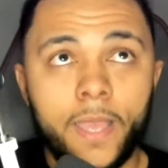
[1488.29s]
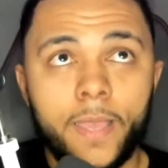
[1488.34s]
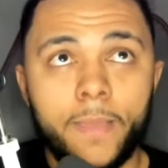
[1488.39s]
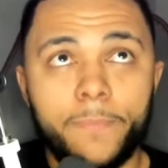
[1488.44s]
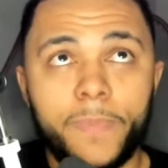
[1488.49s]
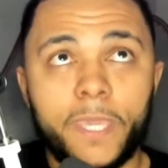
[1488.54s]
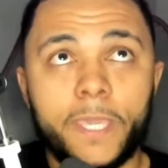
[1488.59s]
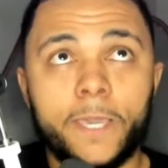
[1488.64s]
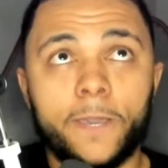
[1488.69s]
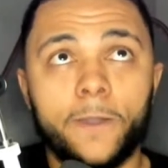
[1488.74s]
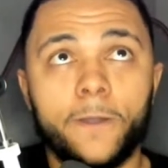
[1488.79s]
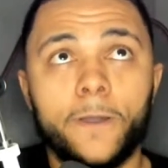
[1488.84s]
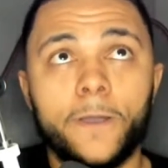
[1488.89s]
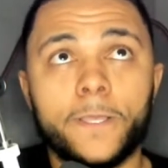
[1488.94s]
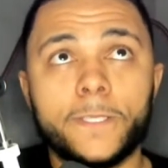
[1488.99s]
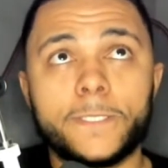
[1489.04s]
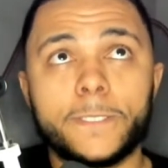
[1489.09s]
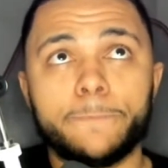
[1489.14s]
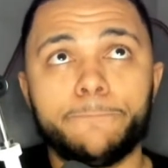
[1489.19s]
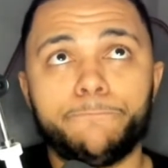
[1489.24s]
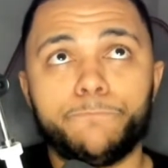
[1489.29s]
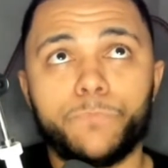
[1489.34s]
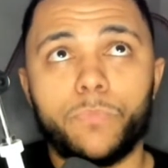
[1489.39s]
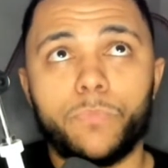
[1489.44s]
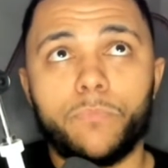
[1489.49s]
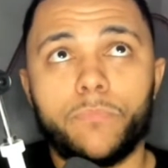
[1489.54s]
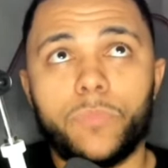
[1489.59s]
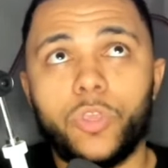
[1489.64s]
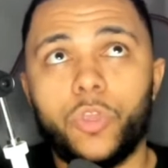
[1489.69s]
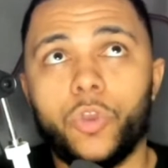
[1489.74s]
because
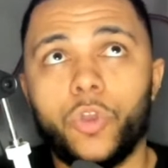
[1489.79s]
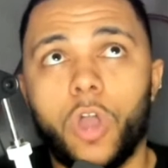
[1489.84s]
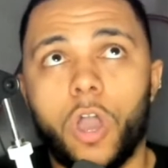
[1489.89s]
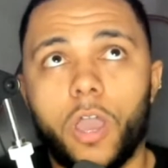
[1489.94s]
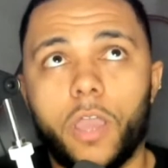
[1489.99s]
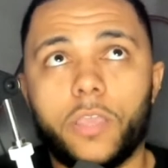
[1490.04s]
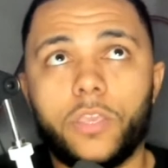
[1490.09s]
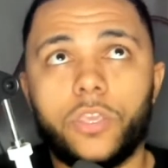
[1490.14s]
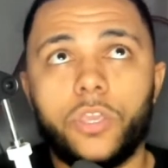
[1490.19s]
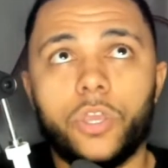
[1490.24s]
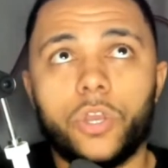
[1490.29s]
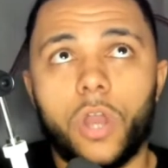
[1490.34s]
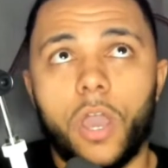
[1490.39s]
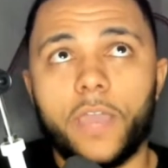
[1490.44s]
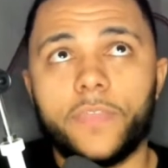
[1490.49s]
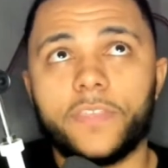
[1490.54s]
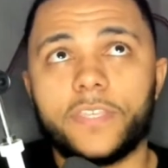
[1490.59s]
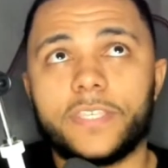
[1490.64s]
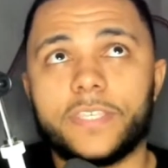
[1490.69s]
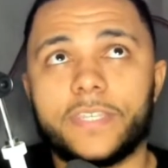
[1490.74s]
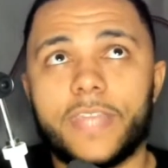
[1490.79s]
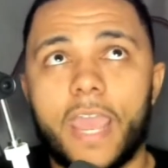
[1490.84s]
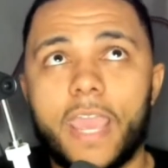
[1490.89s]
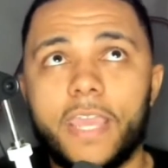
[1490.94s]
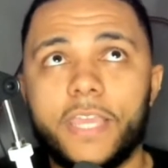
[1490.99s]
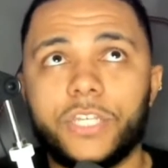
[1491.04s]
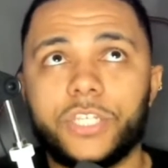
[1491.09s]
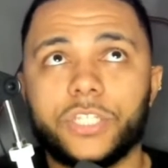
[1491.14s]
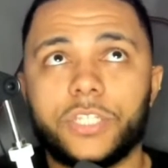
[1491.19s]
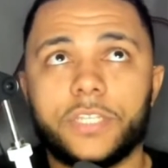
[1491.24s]
you're not in the
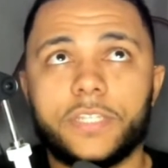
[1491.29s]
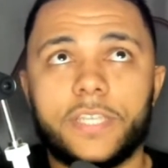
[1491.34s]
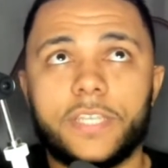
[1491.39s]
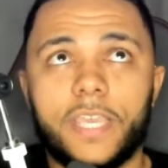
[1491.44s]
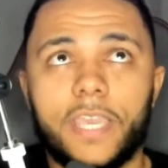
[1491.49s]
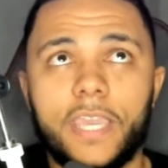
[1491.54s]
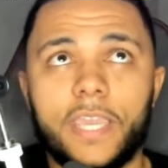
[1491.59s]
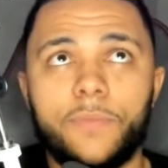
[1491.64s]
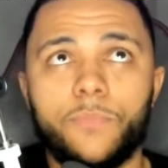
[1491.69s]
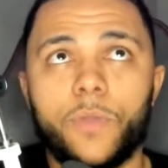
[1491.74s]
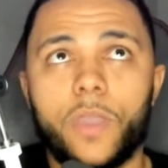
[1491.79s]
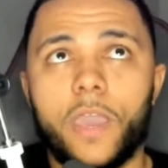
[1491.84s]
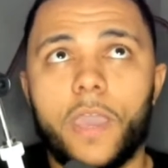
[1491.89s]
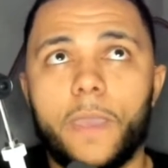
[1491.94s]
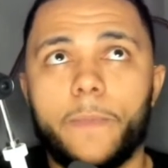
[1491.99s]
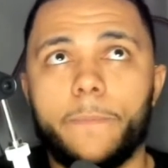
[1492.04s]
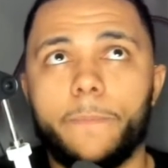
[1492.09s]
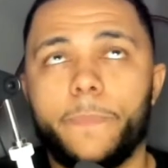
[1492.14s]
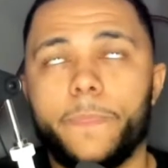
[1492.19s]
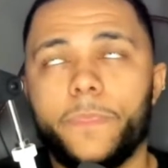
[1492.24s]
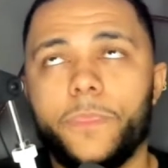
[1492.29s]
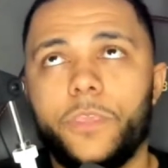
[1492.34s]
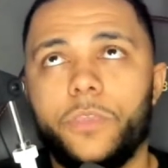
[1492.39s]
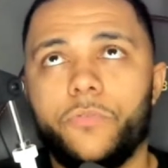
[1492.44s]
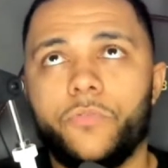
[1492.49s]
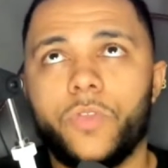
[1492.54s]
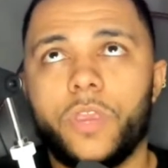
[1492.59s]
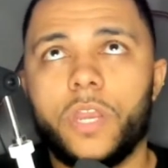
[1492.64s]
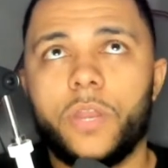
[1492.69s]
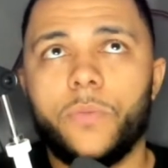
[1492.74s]
stage as a team where you
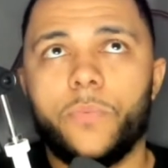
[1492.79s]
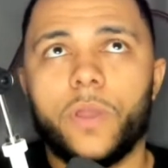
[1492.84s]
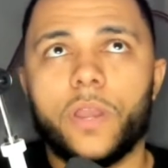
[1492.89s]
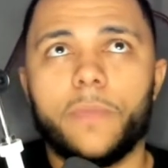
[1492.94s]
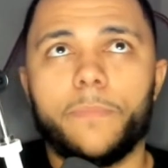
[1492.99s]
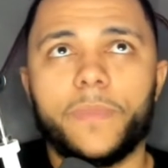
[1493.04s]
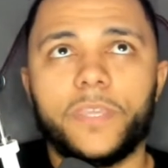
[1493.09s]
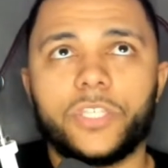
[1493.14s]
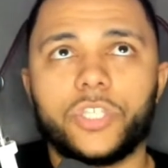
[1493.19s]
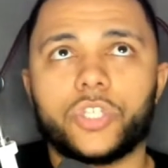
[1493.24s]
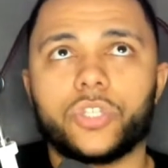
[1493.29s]
really want to be